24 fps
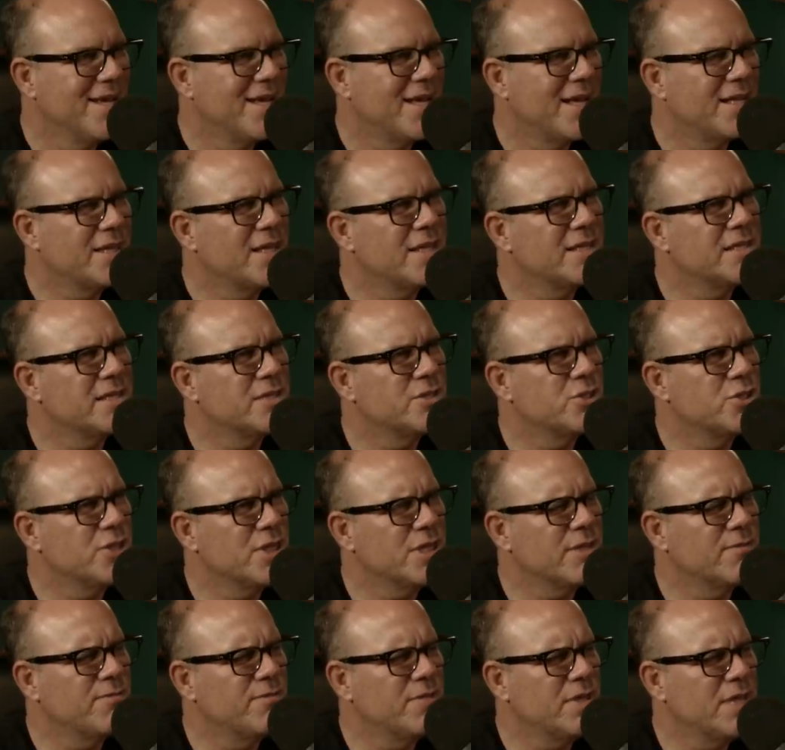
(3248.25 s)
I like the
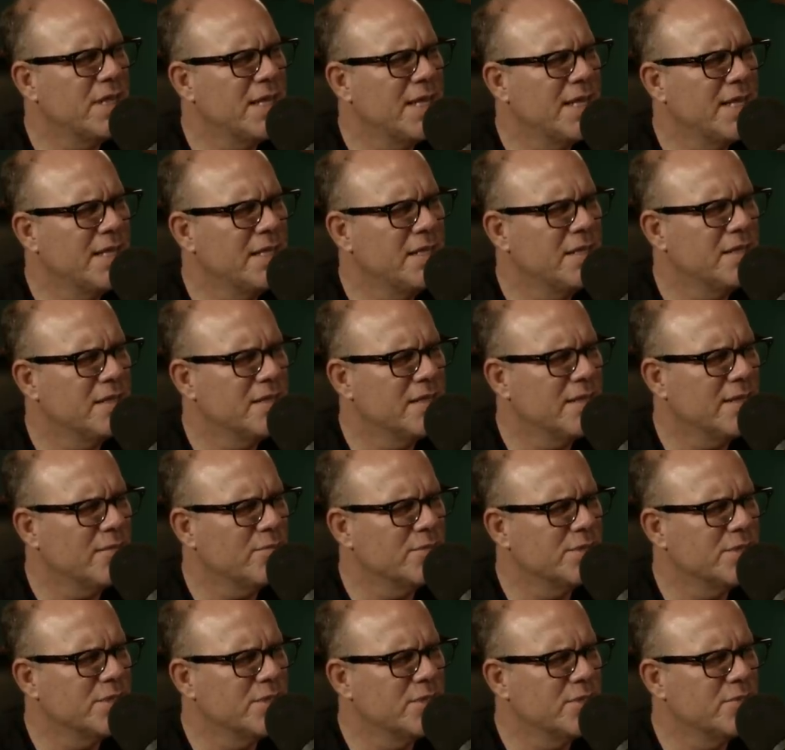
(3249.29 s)
Chick Fil A. That
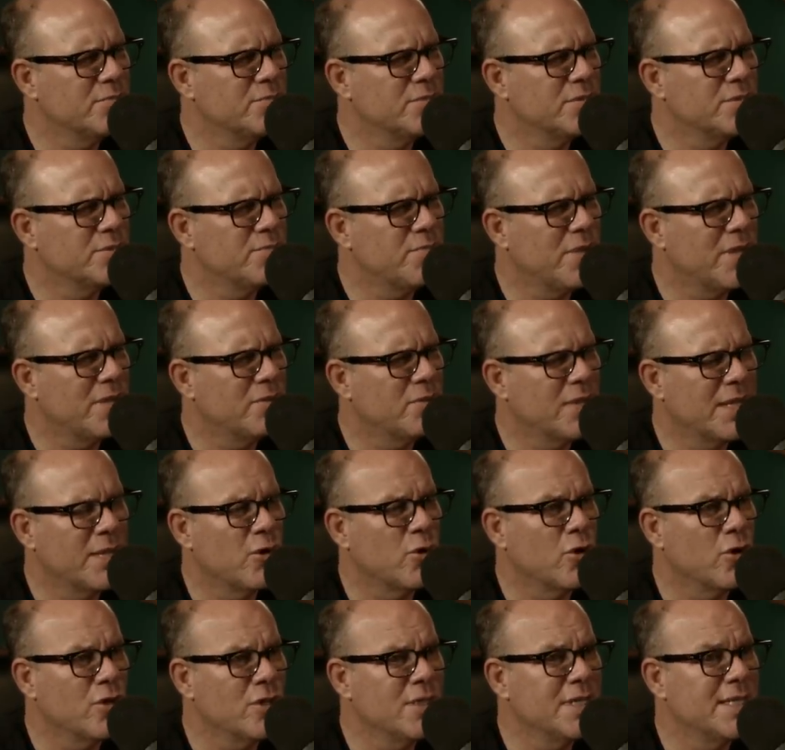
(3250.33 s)
was a good spot. Like
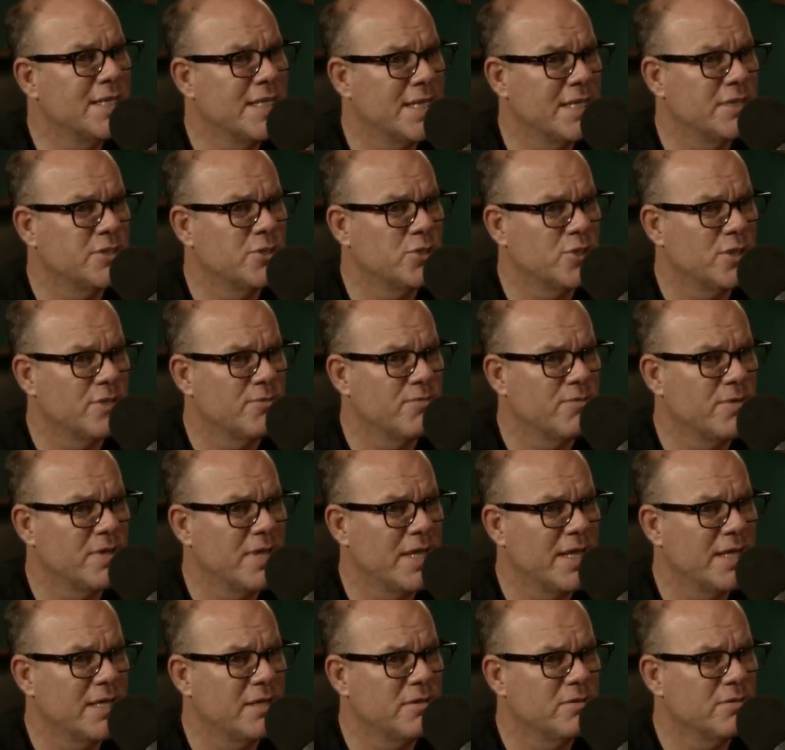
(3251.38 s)
early days Chick
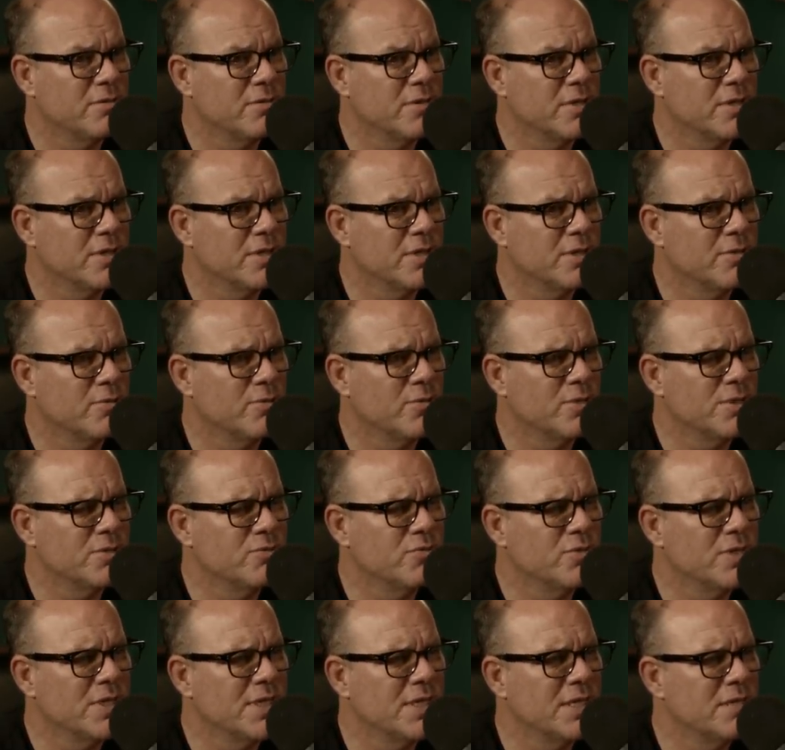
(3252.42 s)
Fil A. Oh, so good. It
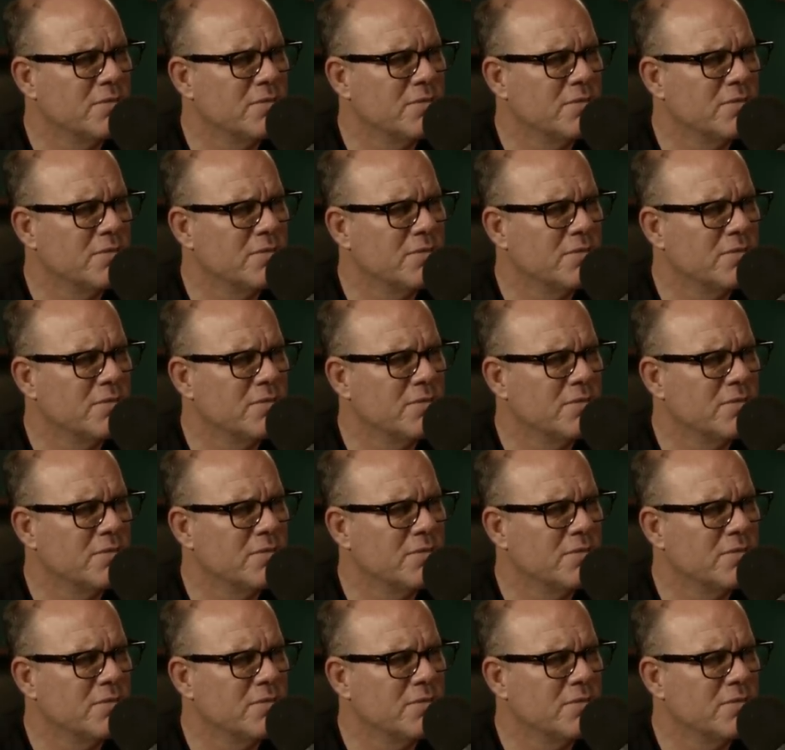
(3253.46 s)
wasn't really.